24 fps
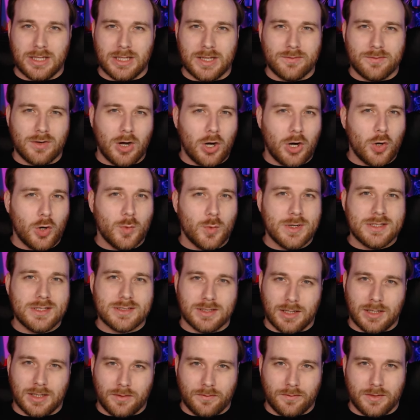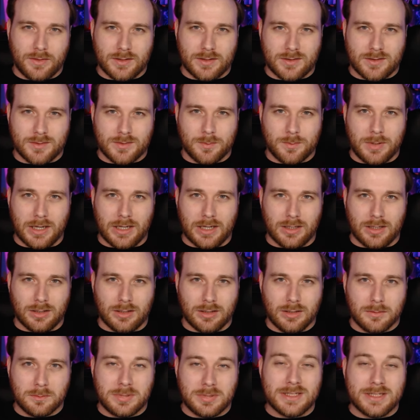I've always loved this
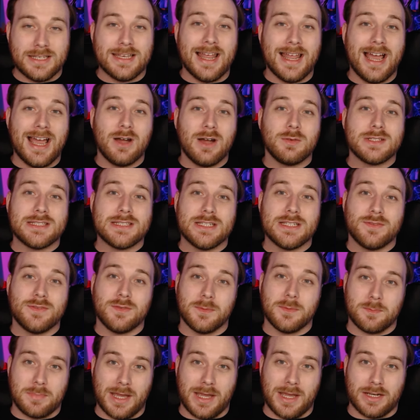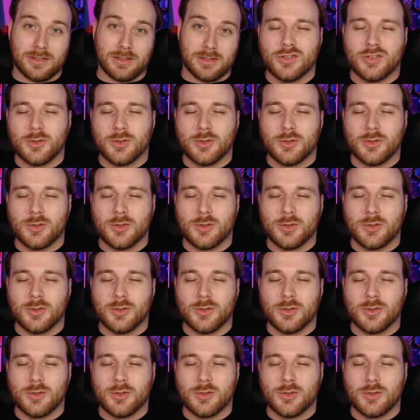spell, but now it's even better.